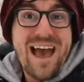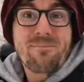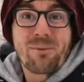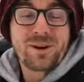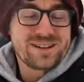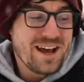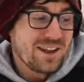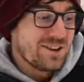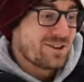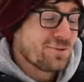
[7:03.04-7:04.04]
that point,
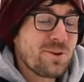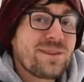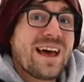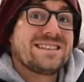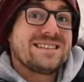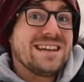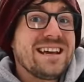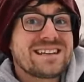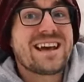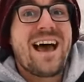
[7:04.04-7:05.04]
the group that
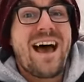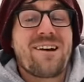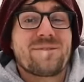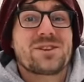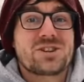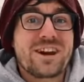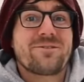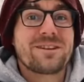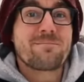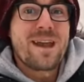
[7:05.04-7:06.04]
did have the
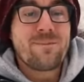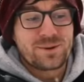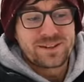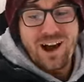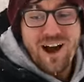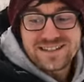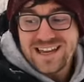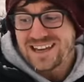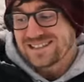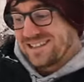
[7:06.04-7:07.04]
charity paper
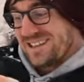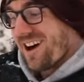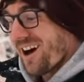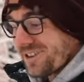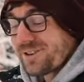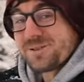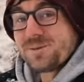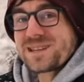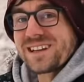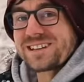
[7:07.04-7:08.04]
contacted the other
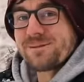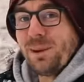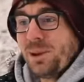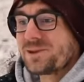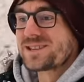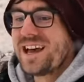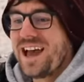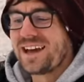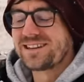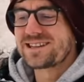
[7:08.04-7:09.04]
group selling the balloons,
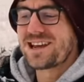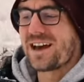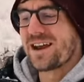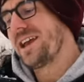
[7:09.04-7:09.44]
and they said,